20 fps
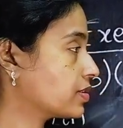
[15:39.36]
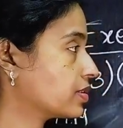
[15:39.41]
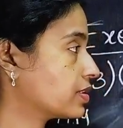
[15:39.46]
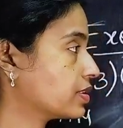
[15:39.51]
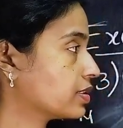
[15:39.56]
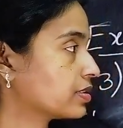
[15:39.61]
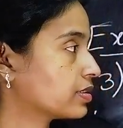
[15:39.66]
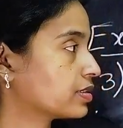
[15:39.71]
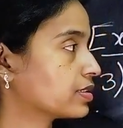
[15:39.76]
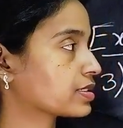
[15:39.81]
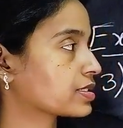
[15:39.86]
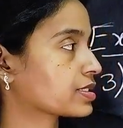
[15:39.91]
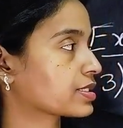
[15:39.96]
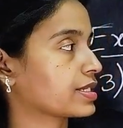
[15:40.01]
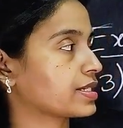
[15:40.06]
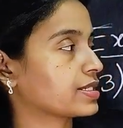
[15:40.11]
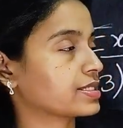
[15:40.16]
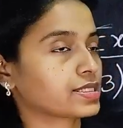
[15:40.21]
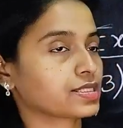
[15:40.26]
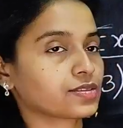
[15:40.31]
in this
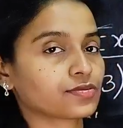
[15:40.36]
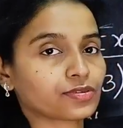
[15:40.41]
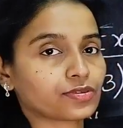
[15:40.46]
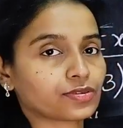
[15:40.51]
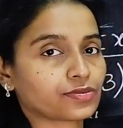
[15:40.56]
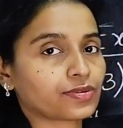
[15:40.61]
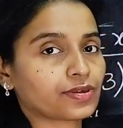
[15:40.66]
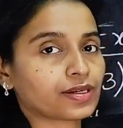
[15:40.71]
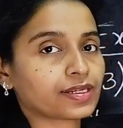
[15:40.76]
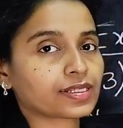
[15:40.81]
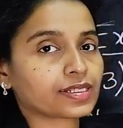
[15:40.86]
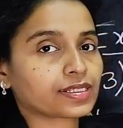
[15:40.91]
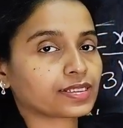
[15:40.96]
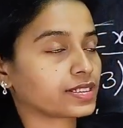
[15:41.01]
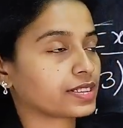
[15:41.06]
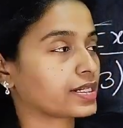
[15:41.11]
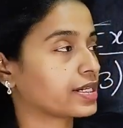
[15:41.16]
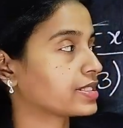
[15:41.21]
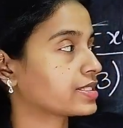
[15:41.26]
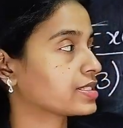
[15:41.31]
case for finding
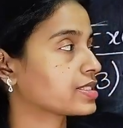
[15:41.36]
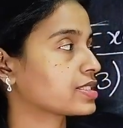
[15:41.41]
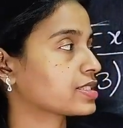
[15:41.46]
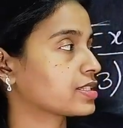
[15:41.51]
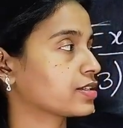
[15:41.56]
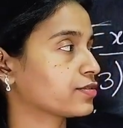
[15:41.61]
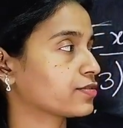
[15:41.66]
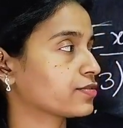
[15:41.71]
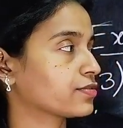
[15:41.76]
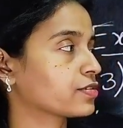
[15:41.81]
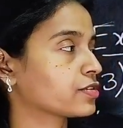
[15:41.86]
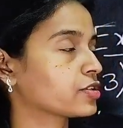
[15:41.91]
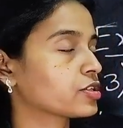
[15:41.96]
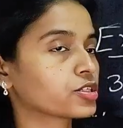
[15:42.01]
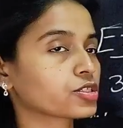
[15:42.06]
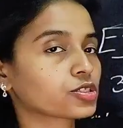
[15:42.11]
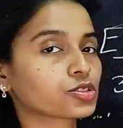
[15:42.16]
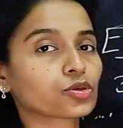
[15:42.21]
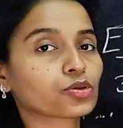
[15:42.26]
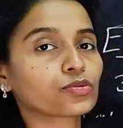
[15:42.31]
the HCF.
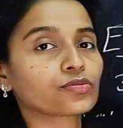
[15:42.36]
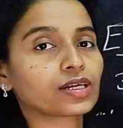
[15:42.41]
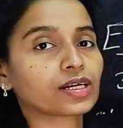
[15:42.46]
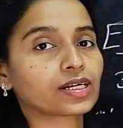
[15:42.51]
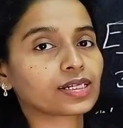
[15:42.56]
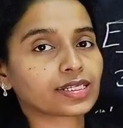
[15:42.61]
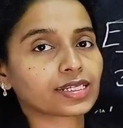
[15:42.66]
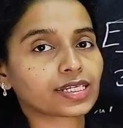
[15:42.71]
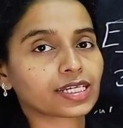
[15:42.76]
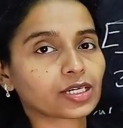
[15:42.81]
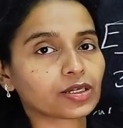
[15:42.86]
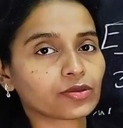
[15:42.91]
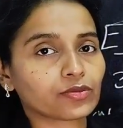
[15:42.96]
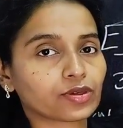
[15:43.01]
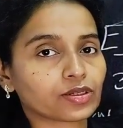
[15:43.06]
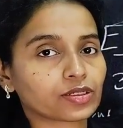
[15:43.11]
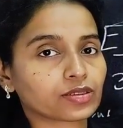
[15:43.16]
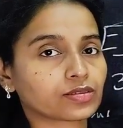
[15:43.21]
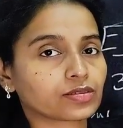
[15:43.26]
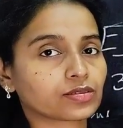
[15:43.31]
So we are taking
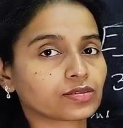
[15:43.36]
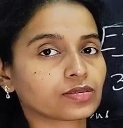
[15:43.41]
1.